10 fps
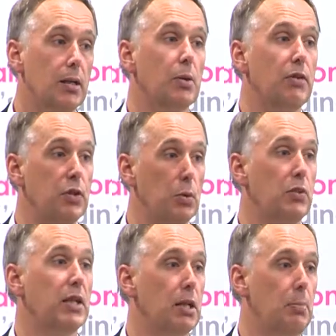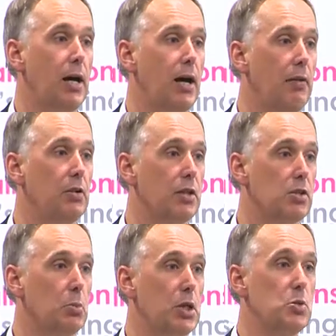If you were thinking about having
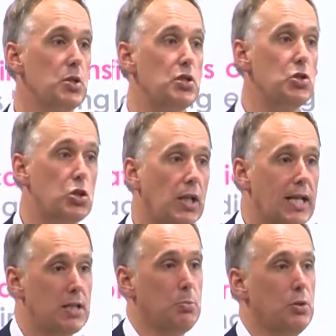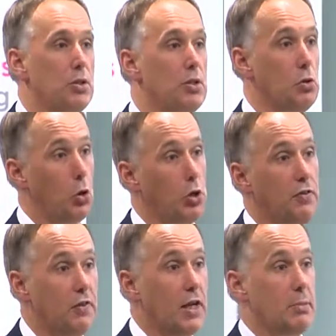somebody who's a digital expert, you're not going to
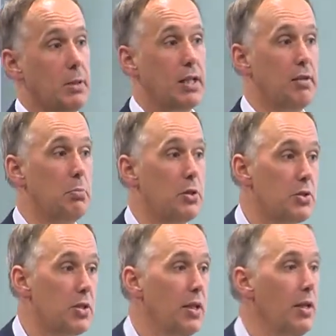find them in government.